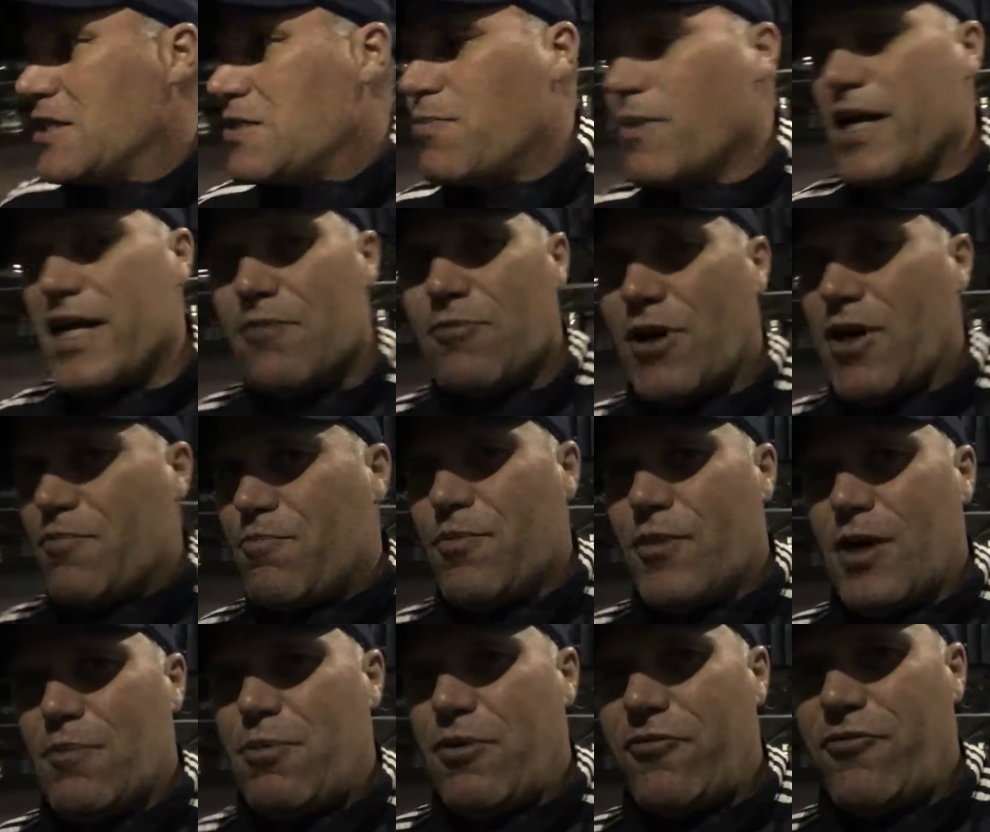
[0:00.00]
meaning my
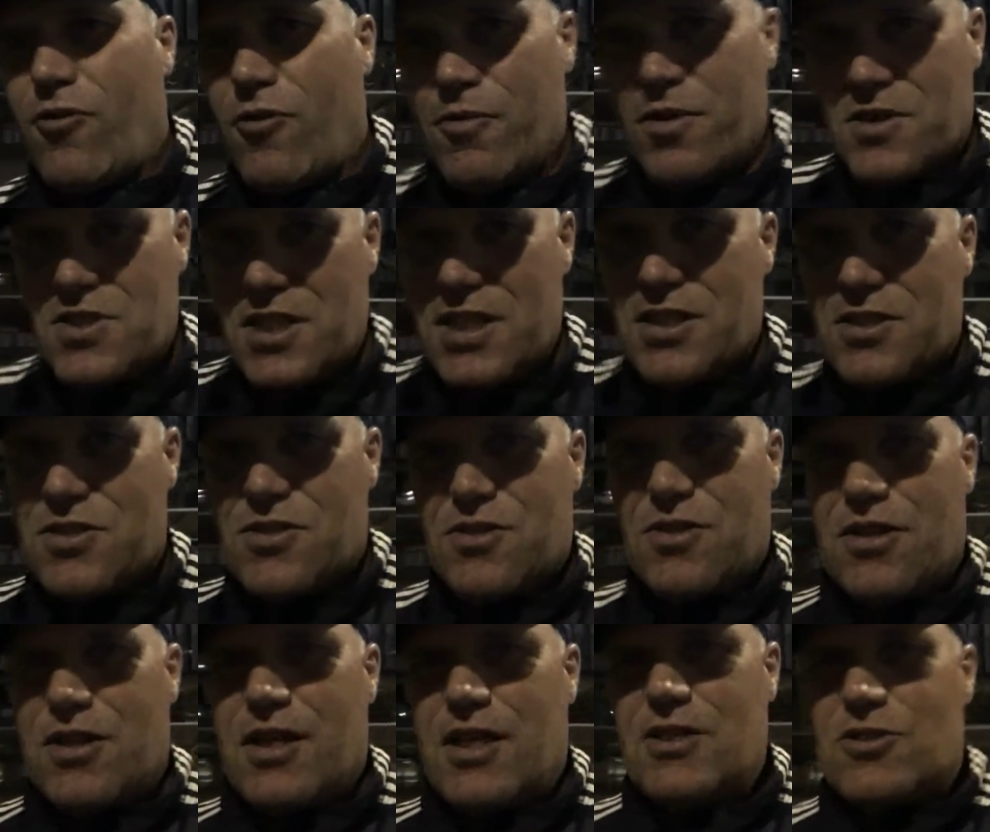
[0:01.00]
performance is
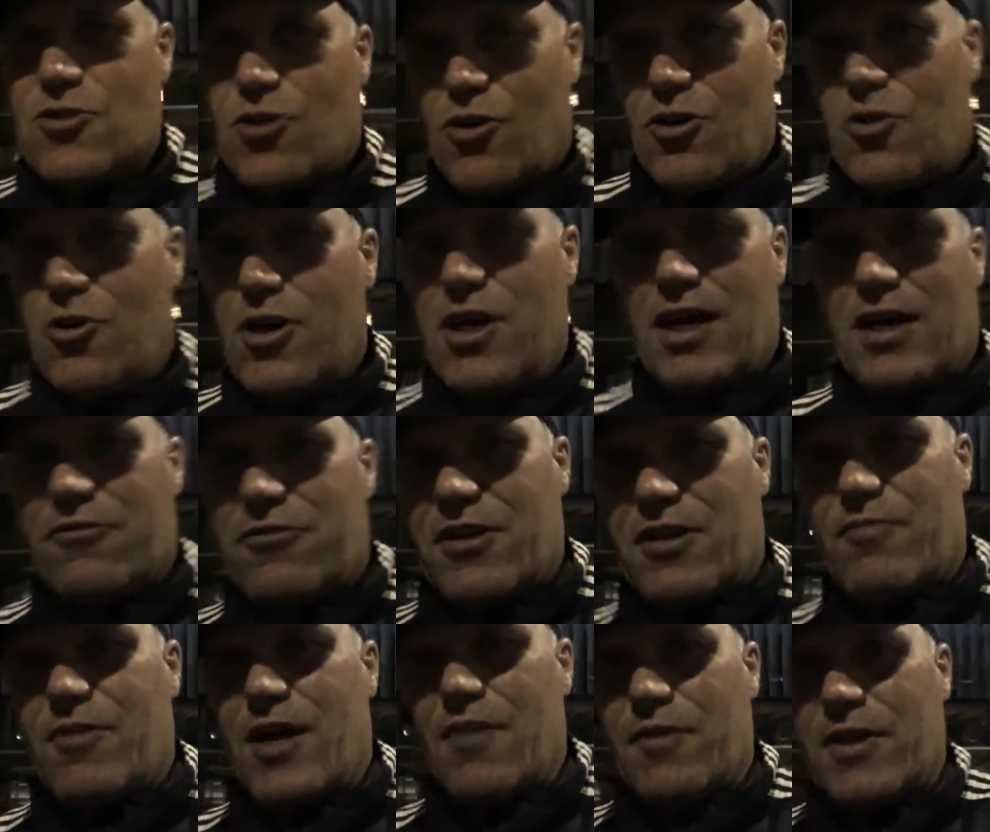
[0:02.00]
not good enough at
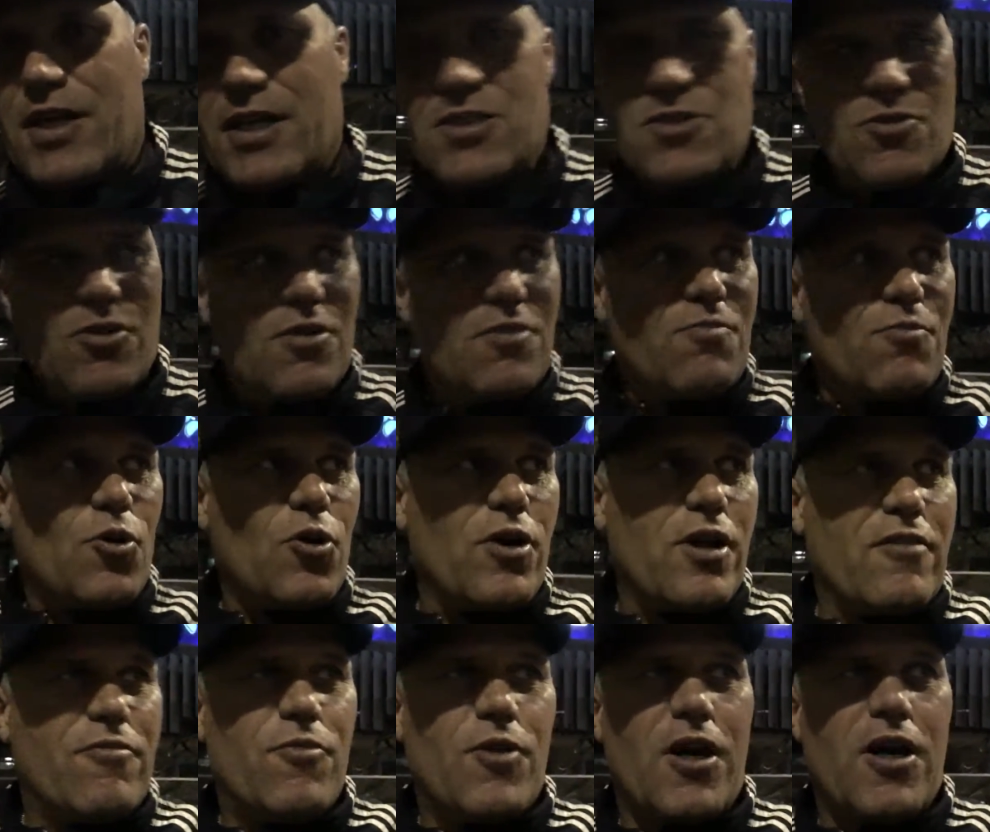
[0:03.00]
the moment. It's not good
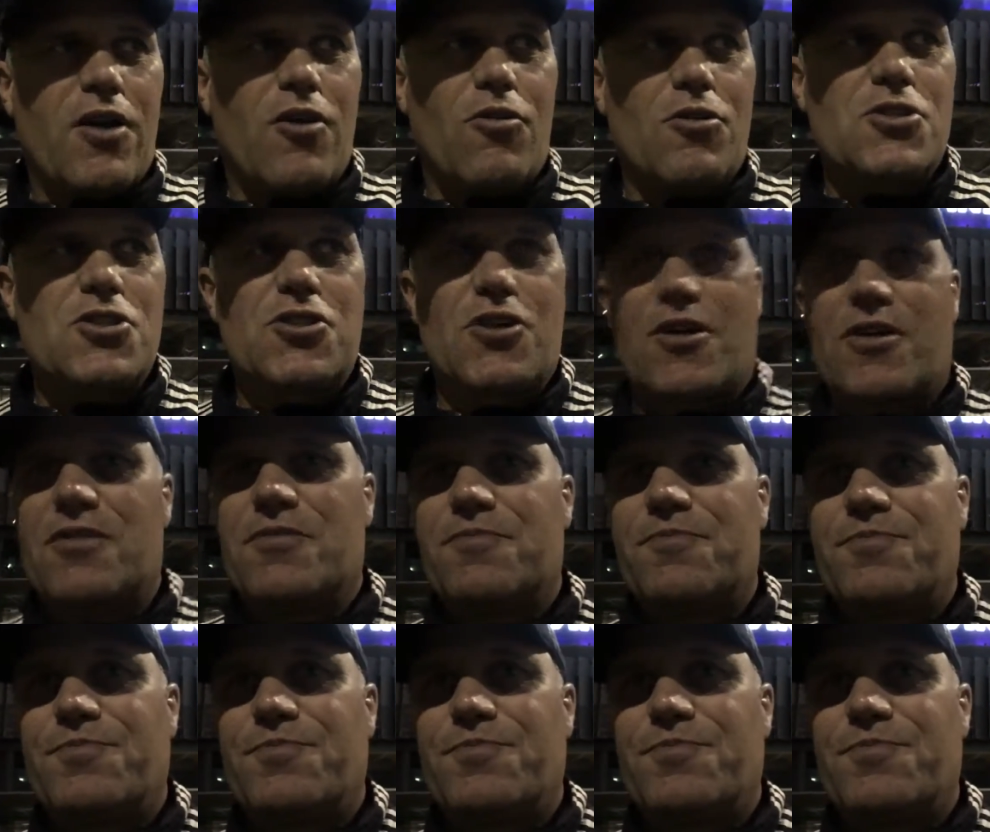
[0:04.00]
enough by a long shot.